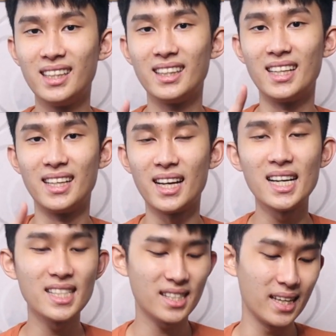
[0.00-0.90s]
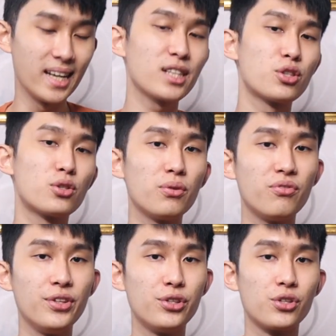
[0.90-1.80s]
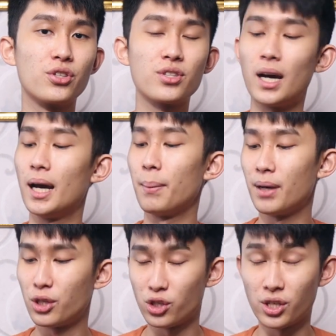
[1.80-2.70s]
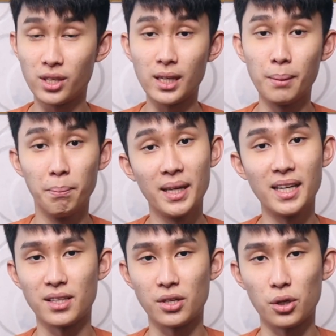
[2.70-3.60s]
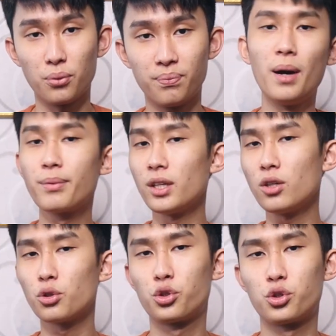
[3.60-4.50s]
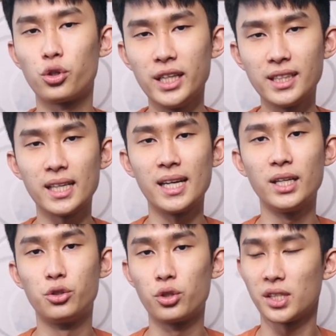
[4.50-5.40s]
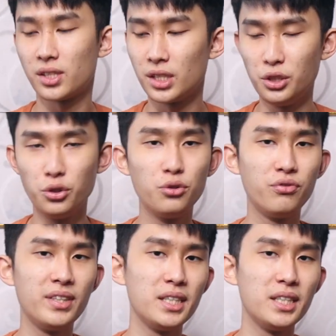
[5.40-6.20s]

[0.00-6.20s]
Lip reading: The nice extra features I mentioned a minute ago. I'm gonna go straight and address the UV